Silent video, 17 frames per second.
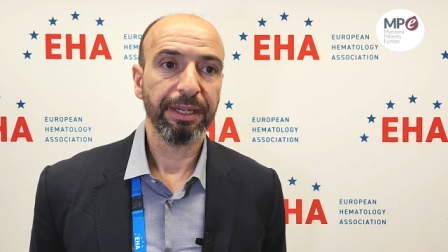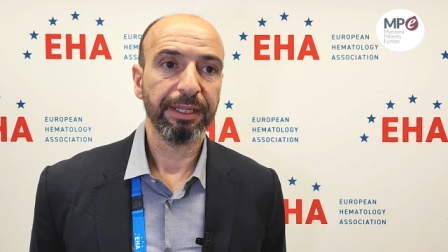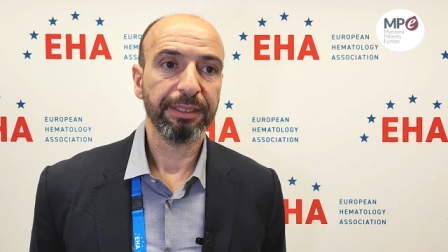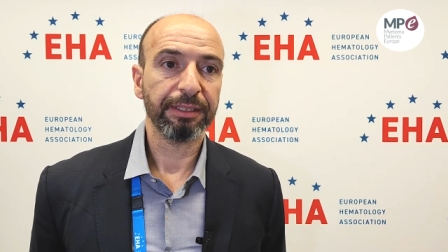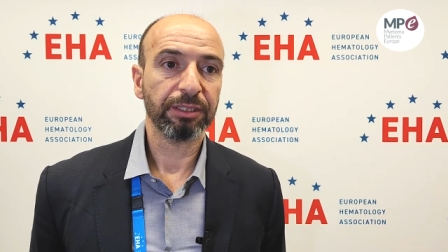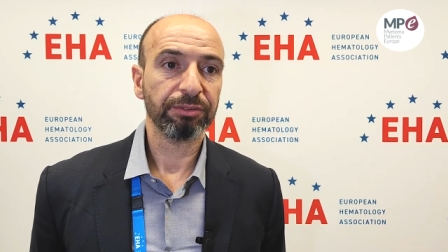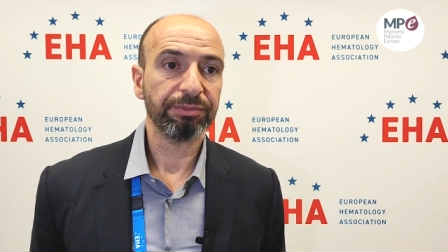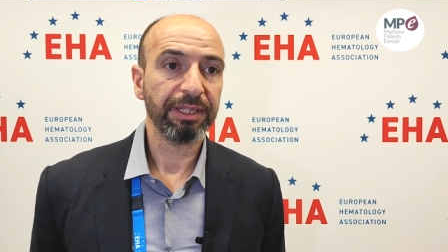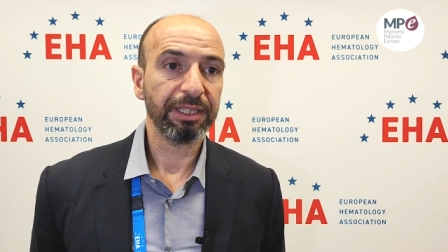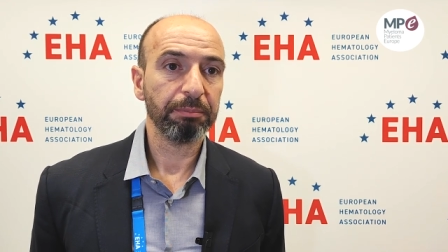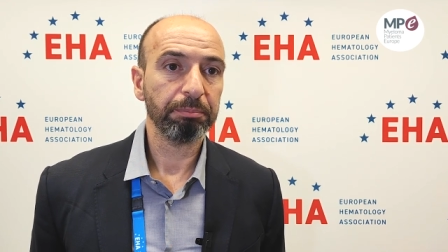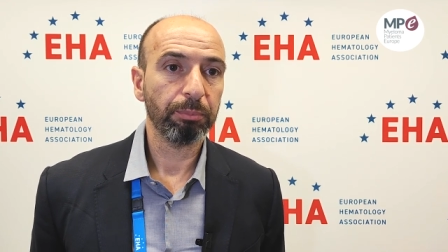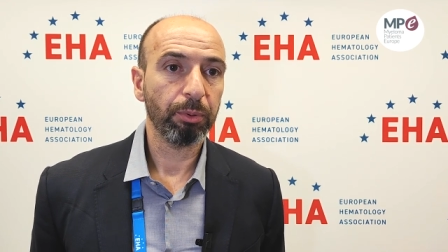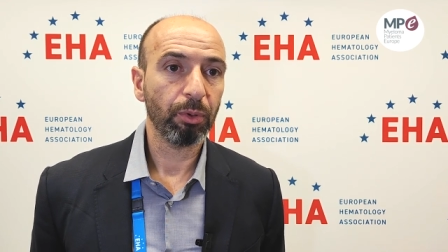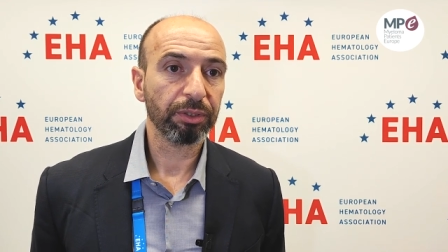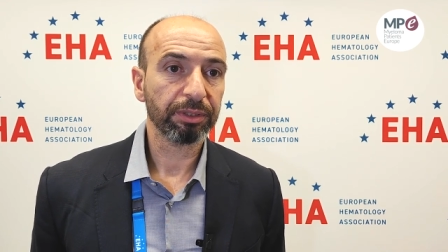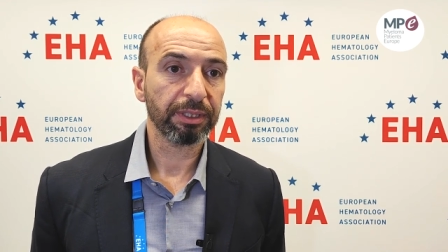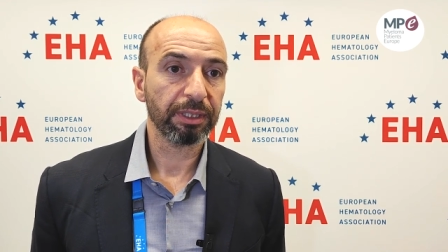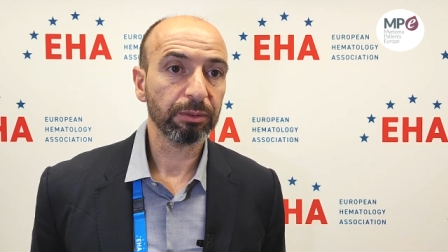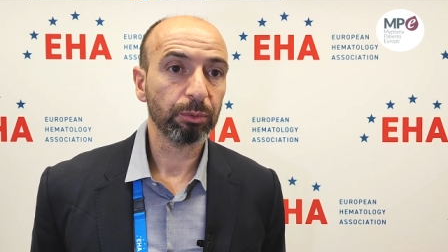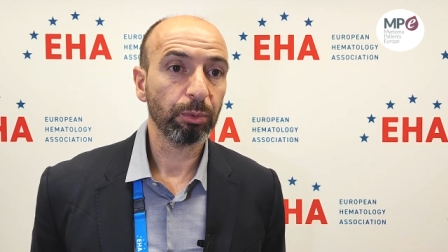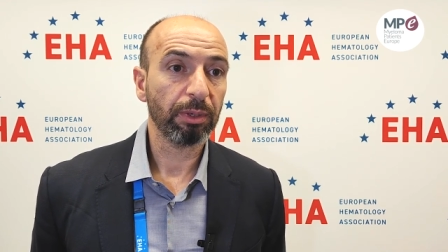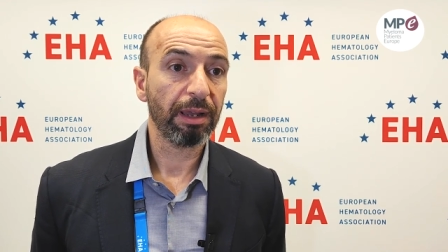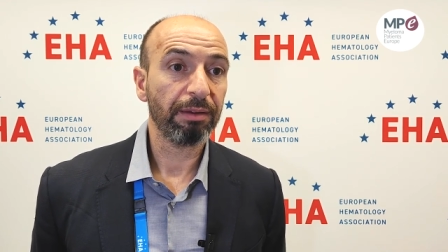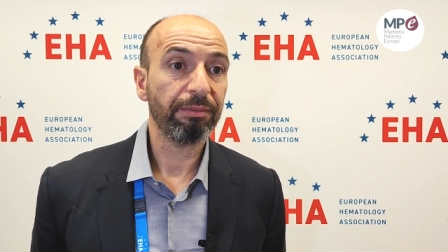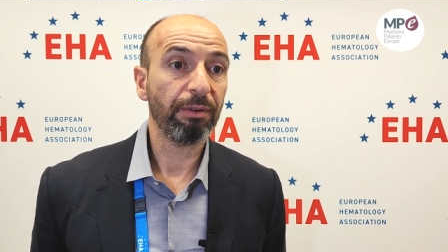it is very important
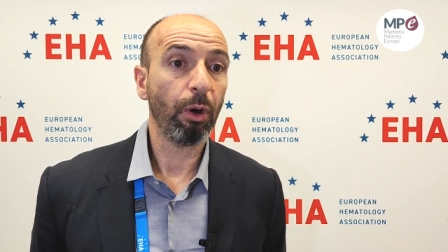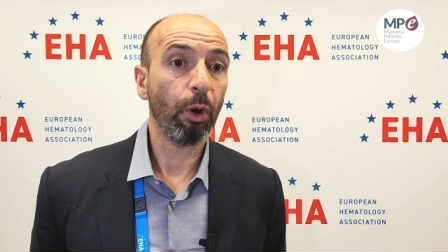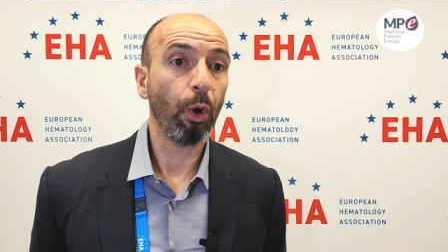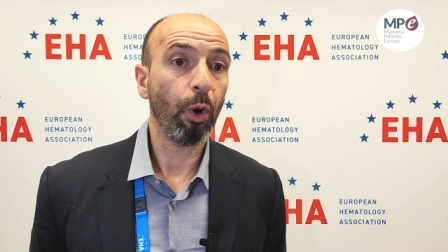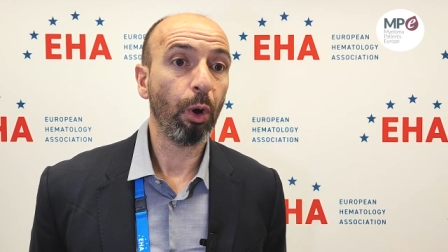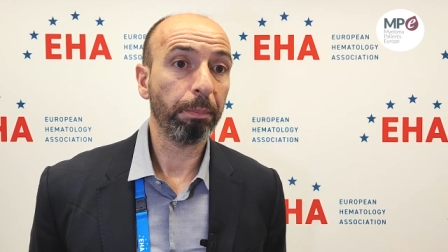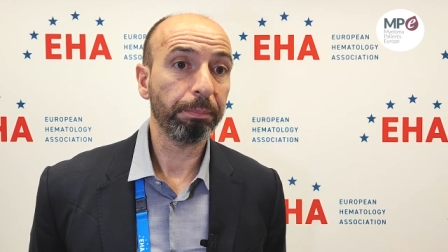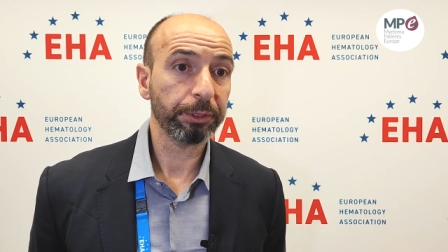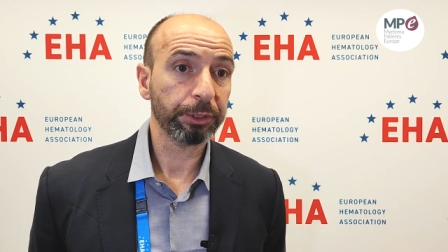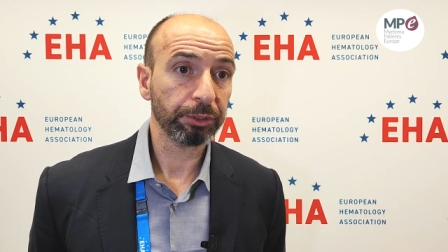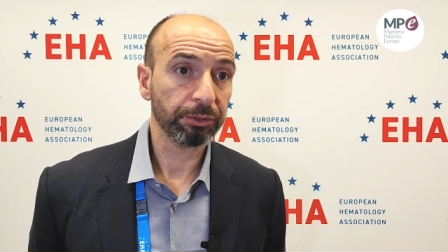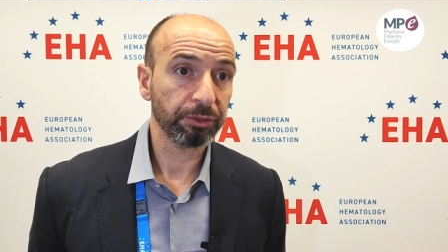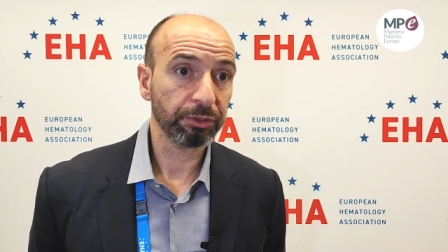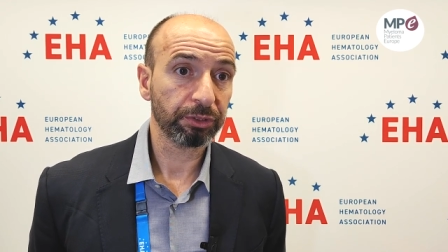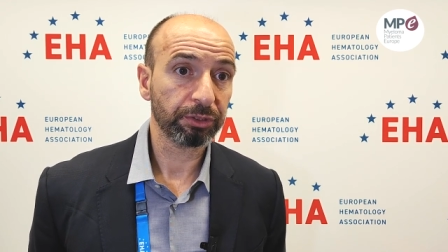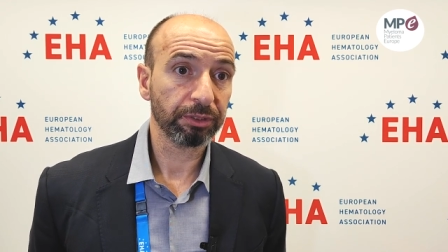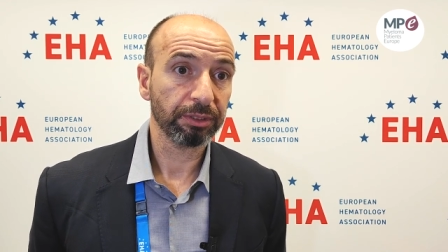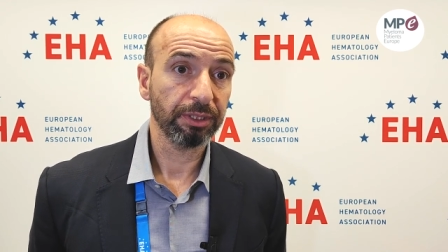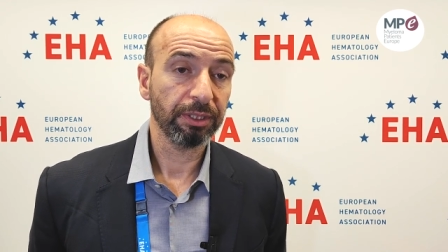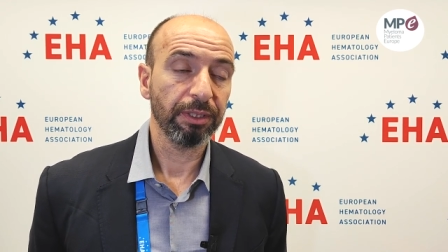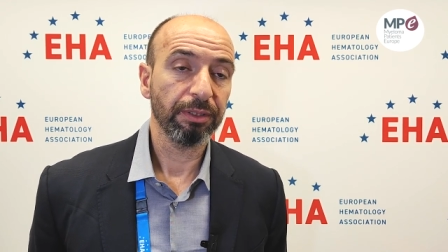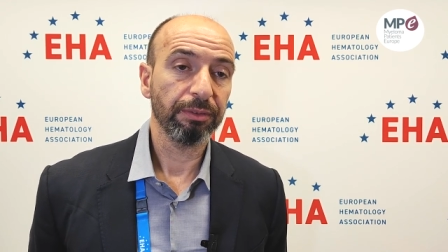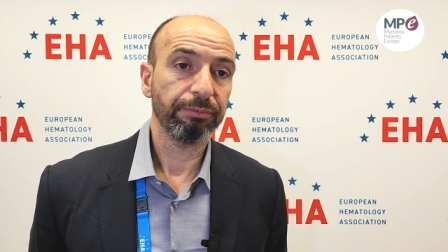to have options